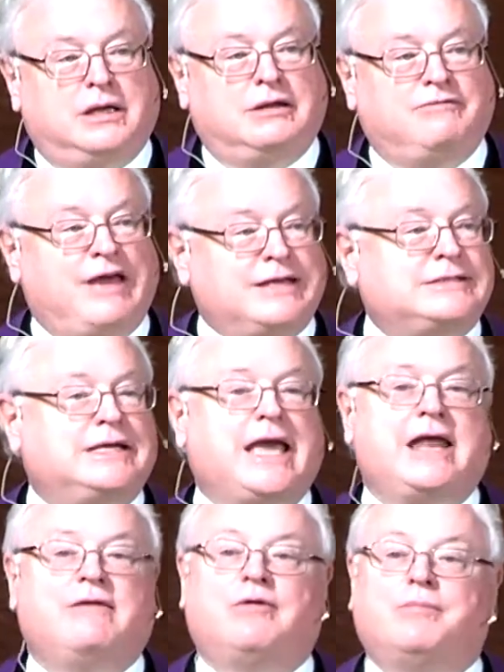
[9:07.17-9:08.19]

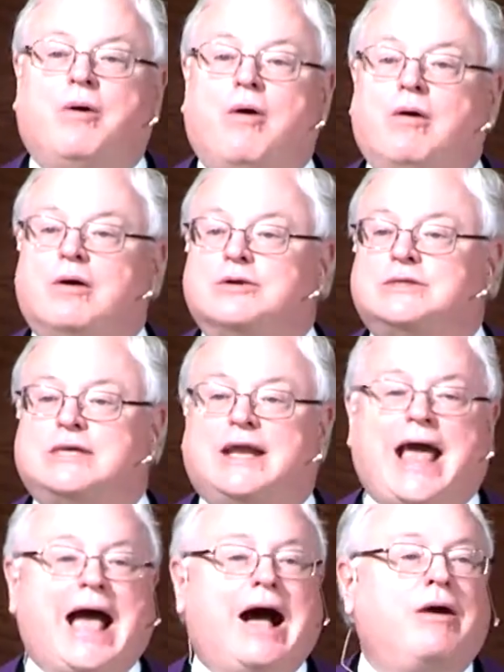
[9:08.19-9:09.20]
Investigative reporters said,
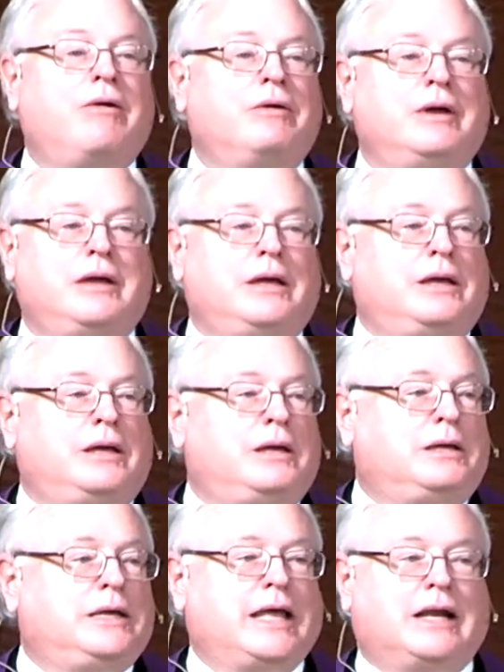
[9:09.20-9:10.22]
How
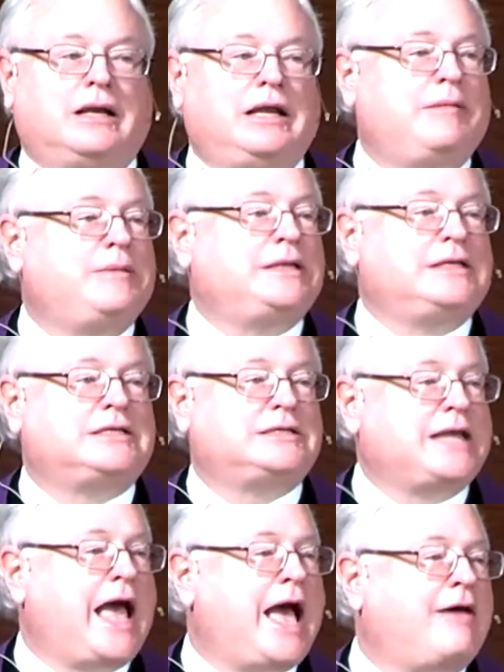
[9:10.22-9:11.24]
can a limited
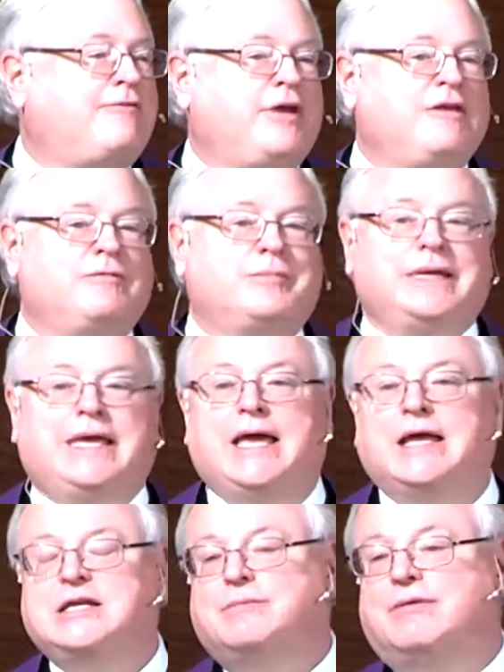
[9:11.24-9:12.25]
staff even
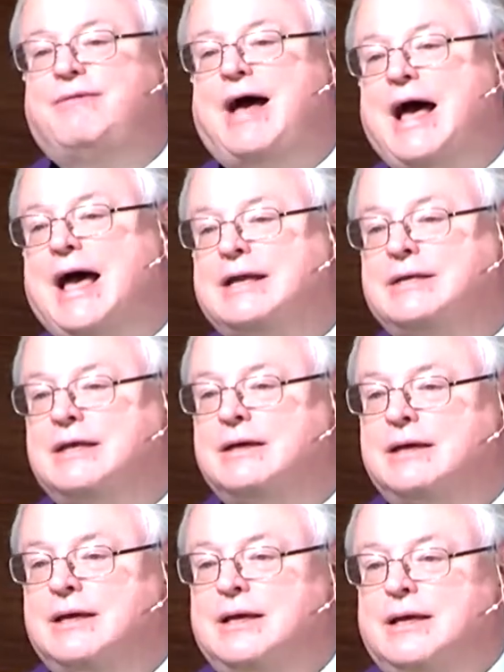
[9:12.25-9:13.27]
begin to provide the,
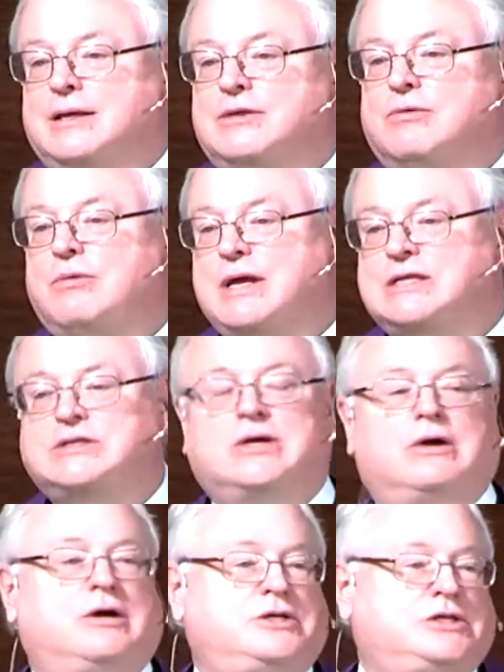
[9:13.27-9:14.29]
the
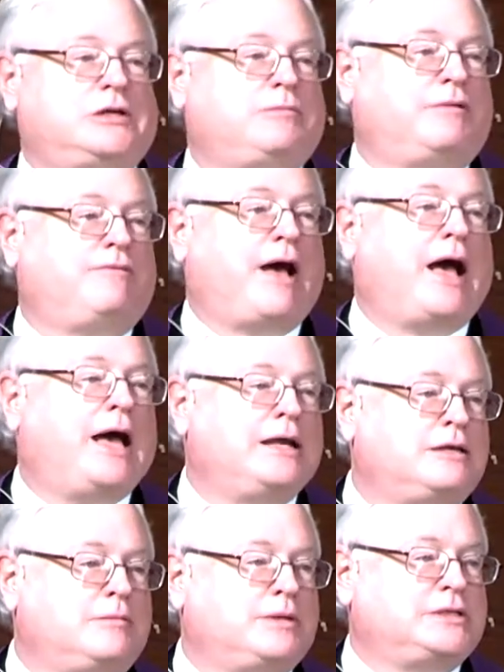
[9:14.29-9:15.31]
research and
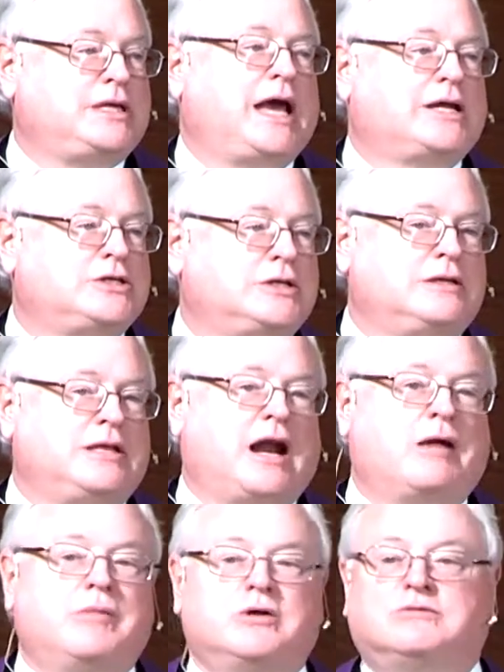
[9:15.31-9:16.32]
provide the protection that
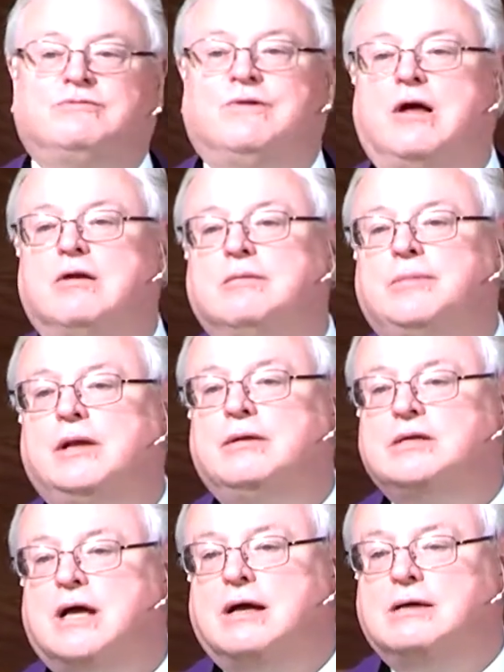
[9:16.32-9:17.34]
our most vulnerable
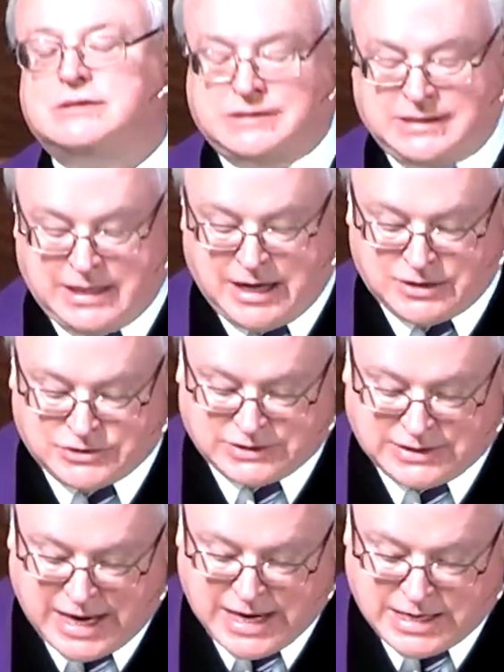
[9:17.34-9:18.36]
adults in our
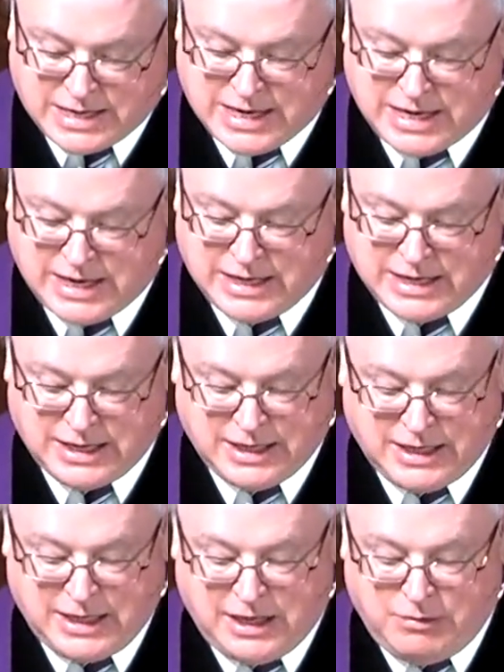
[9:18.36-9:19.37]
state need
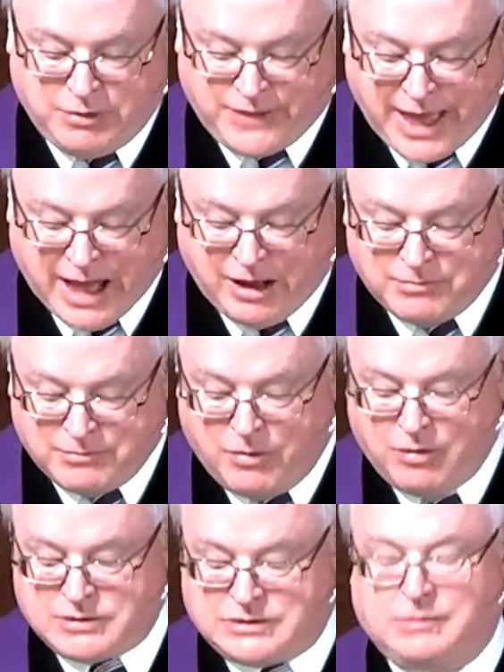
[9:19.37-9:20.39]
without
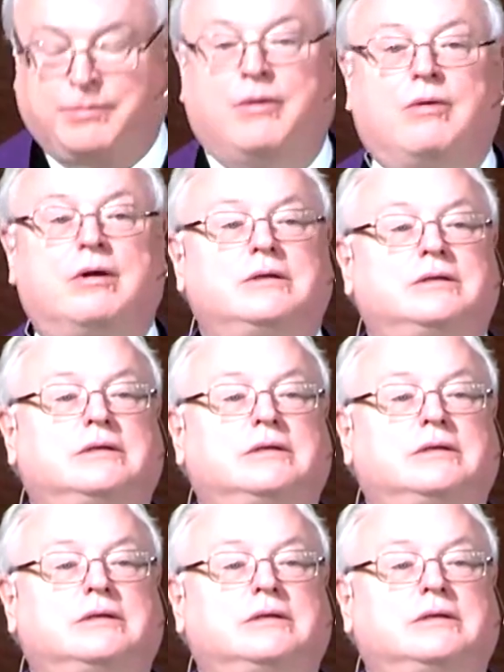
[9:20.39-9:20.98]
more support?